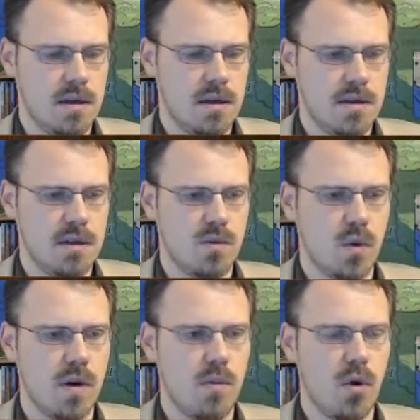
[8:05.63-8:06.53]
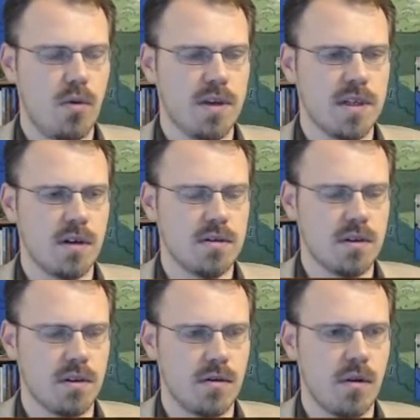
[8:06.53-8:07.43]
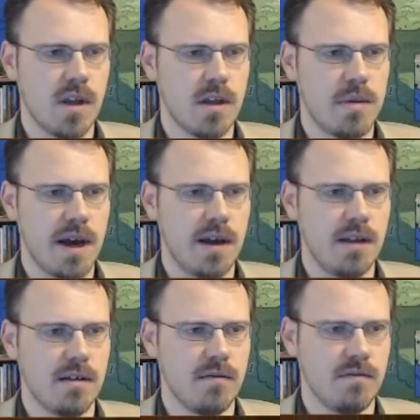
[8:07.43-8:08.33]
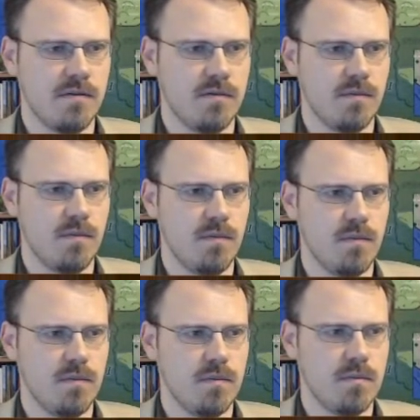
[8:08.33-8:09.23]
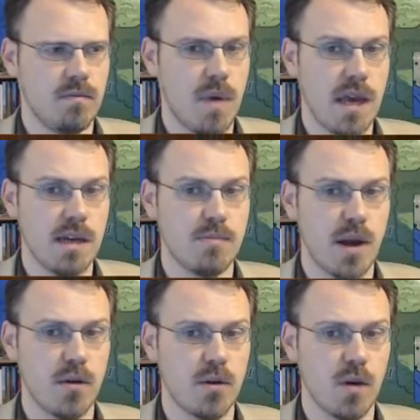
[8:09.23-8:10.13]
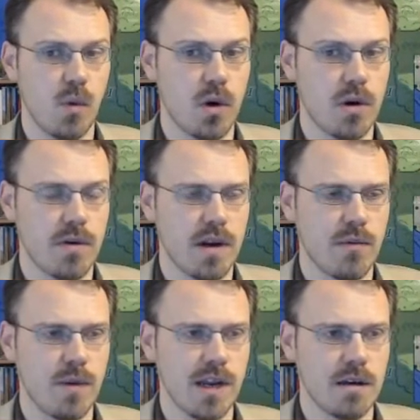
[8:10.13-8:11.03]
Just one more result to throw on the pile of Mage better than Warrior in Arena.